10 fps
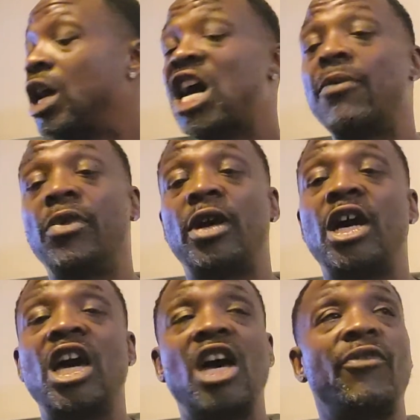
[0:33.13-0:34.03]
I
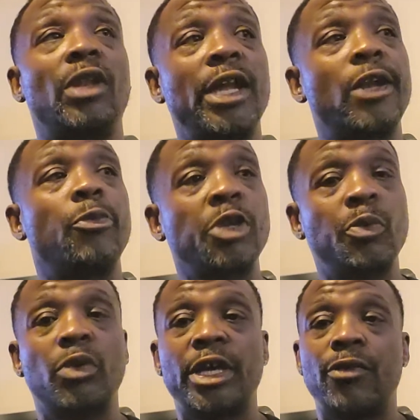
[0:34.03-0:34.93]
have a lot of
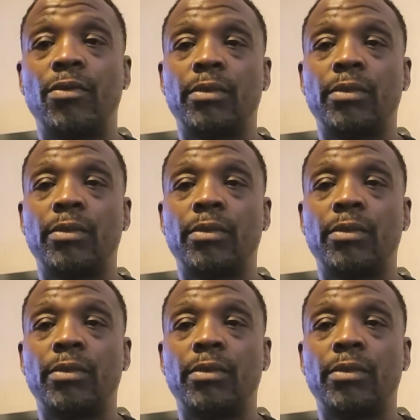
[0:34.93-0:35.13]
people that